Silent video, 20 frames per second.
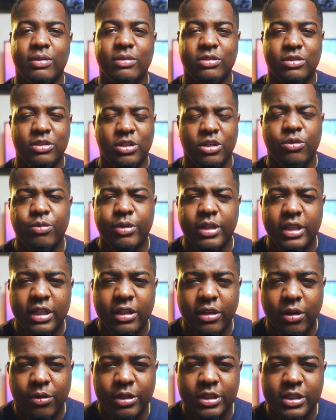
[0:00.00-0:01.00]
do you really
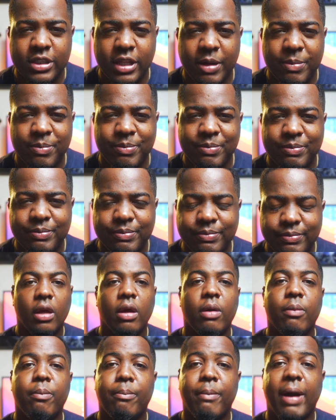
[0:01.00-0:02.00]
notice them?
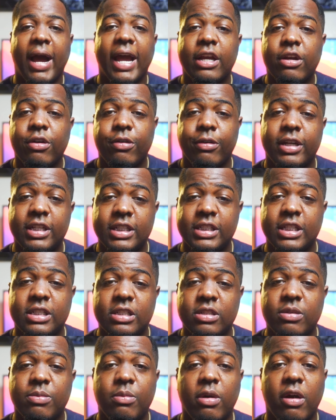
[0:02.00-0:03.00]
My
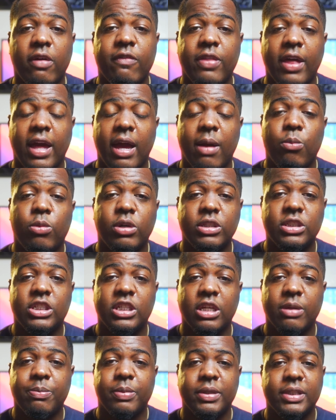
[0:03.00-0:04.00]
criticism of the M1
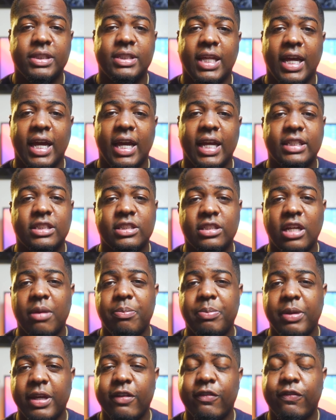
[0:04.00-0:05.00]
chip is that it's
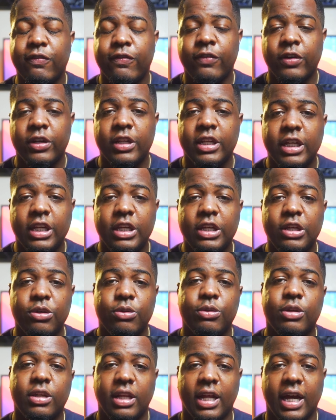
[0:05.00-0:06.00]
not being fully
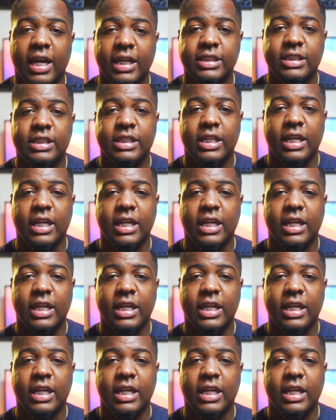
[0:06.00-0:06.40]
utilized